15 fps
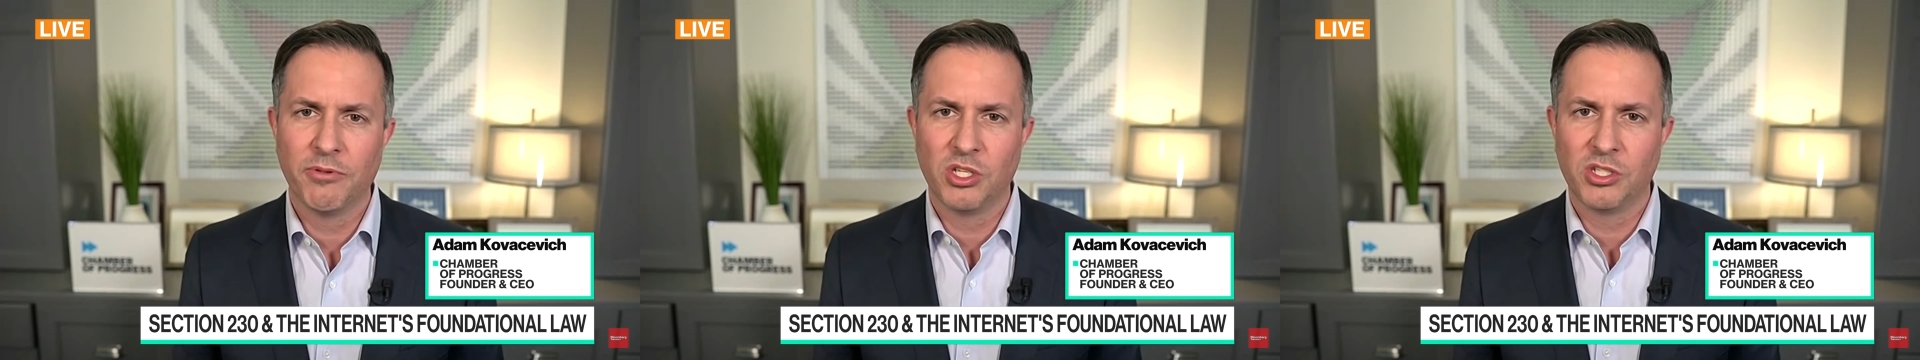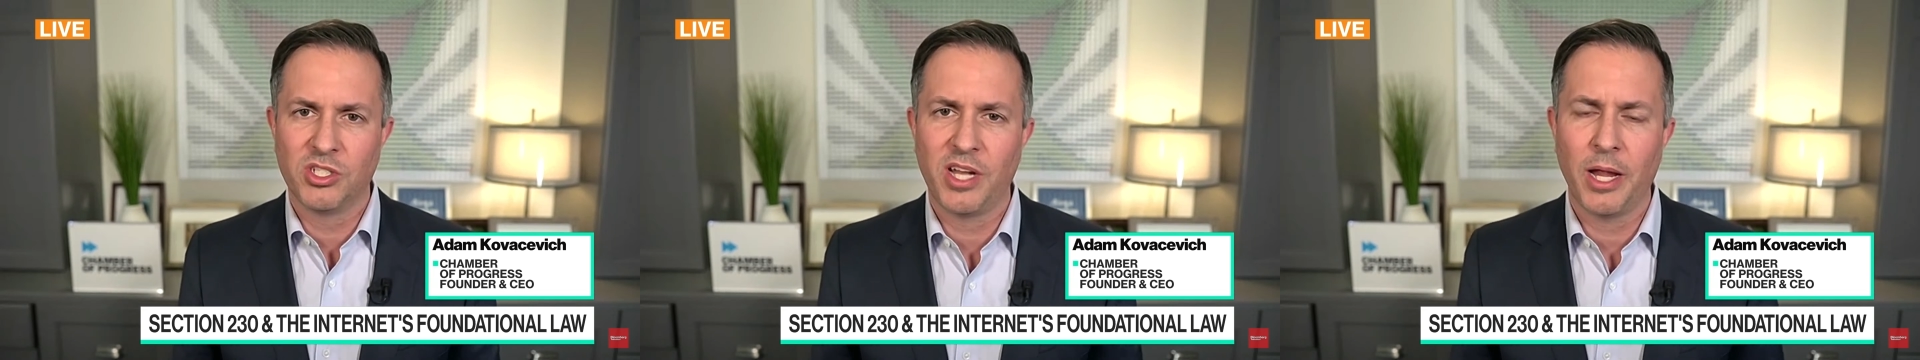
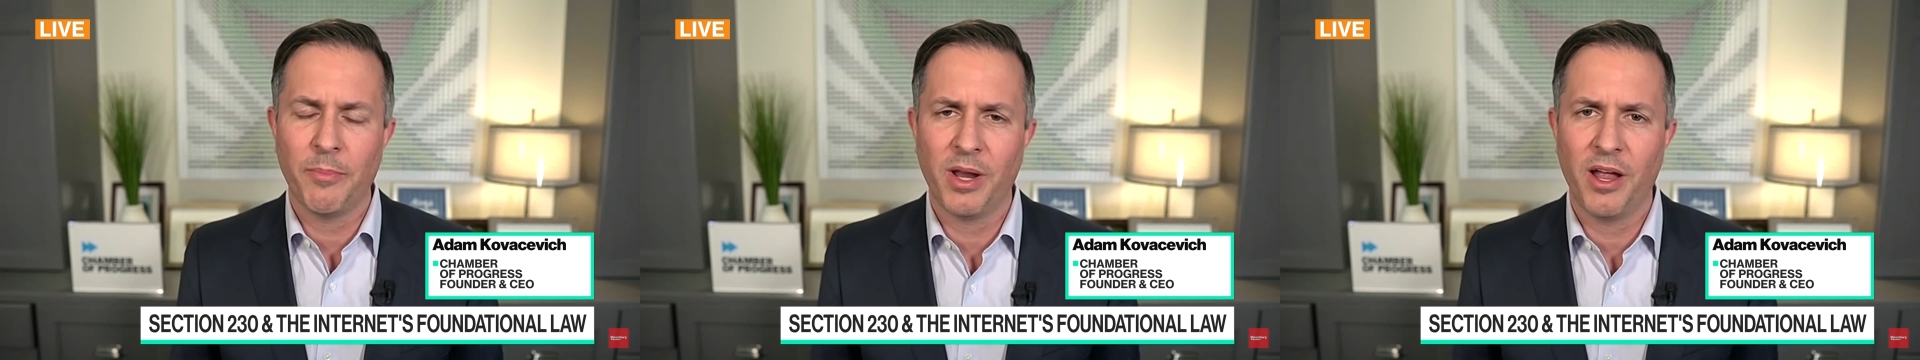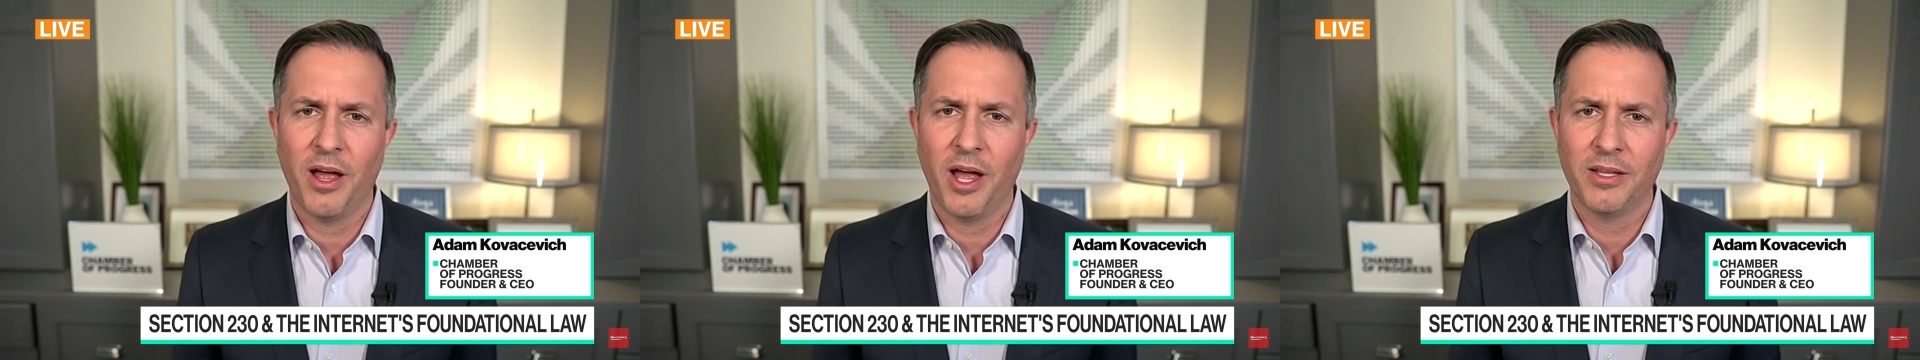a
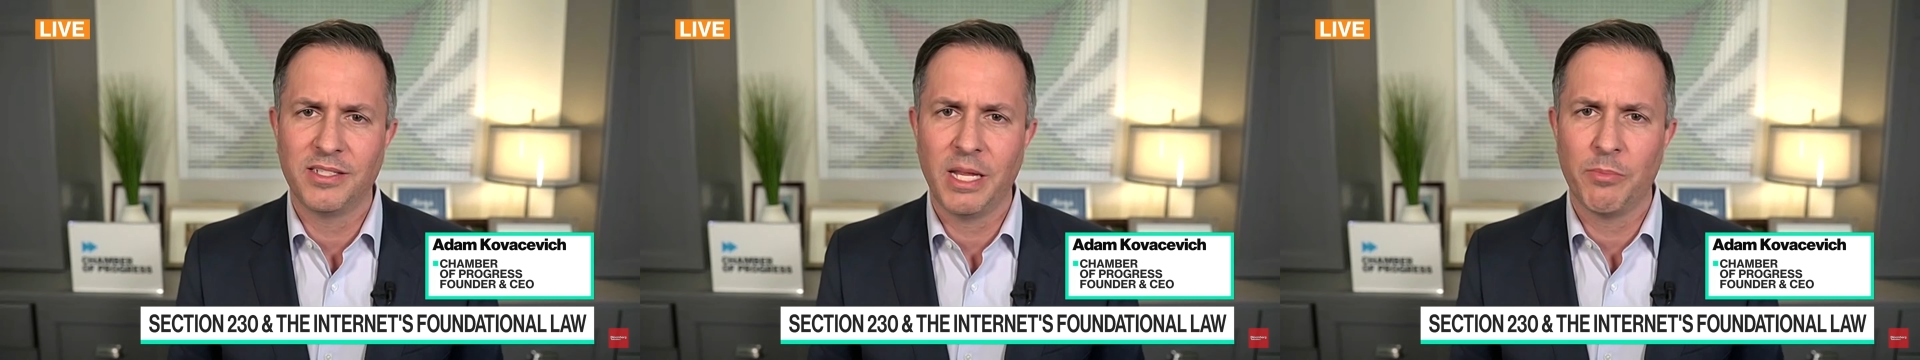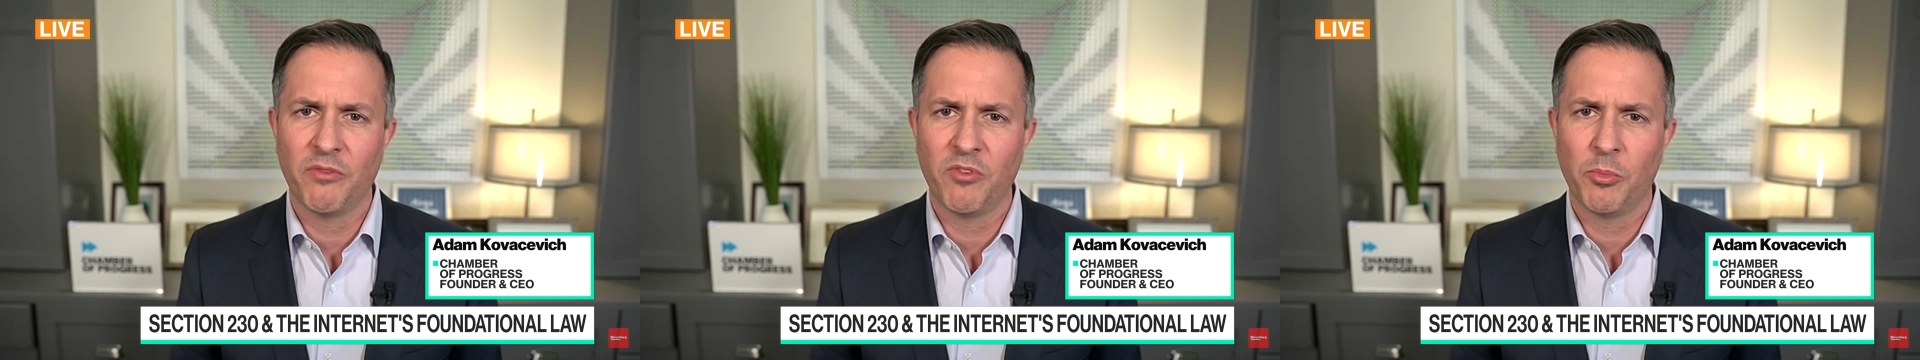statement
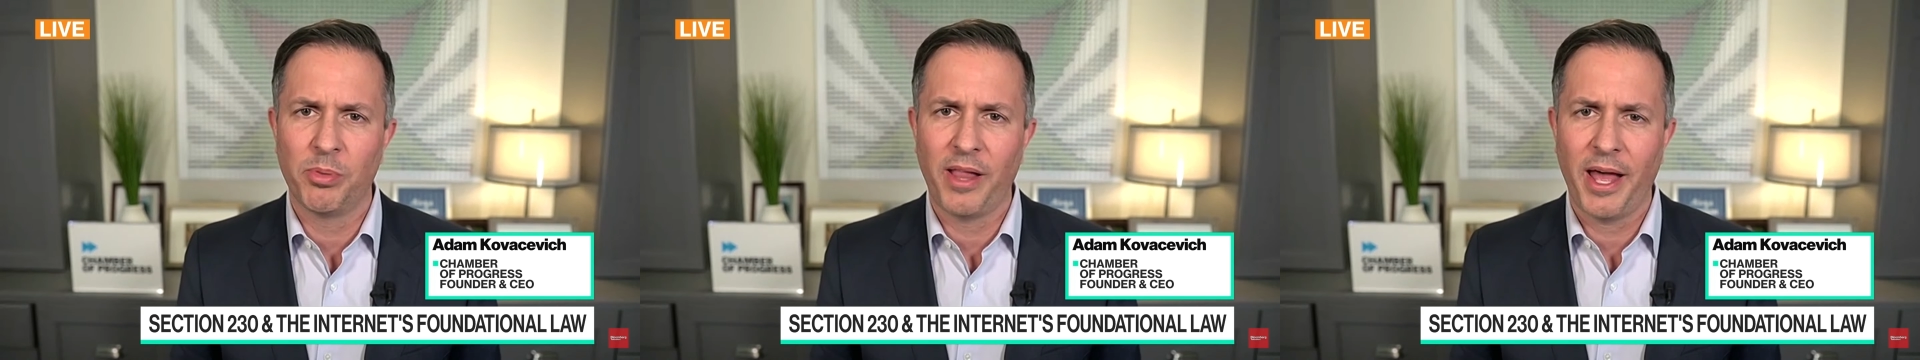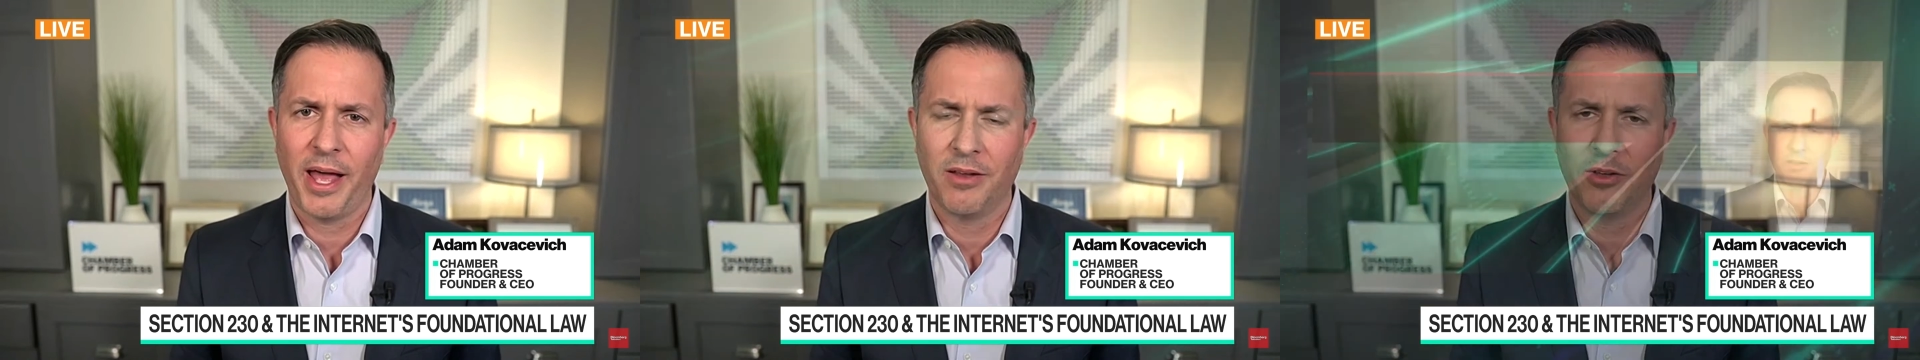of
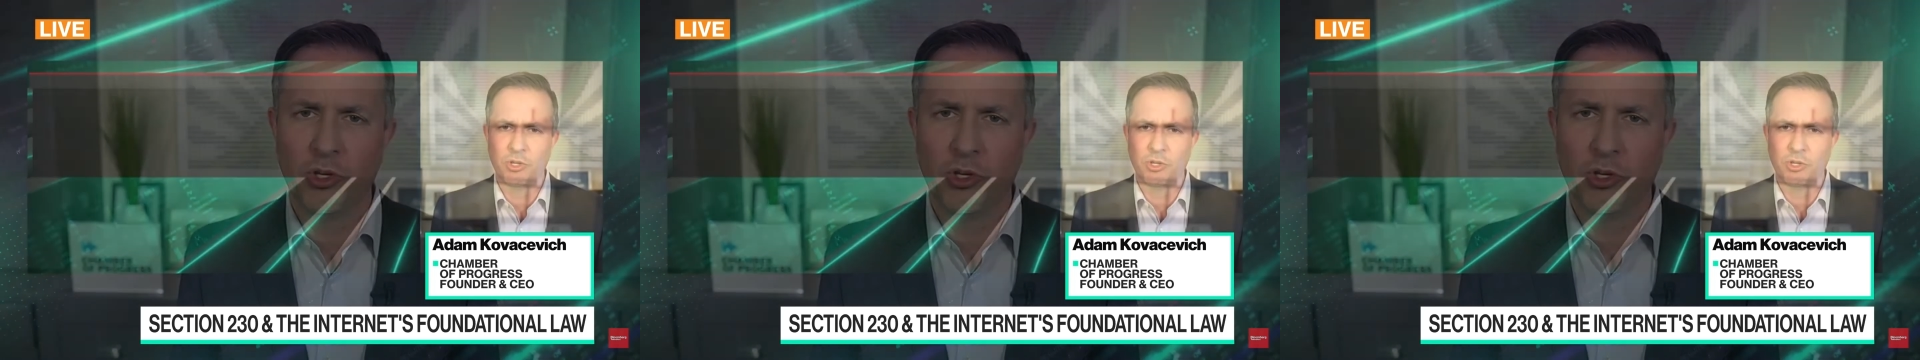applied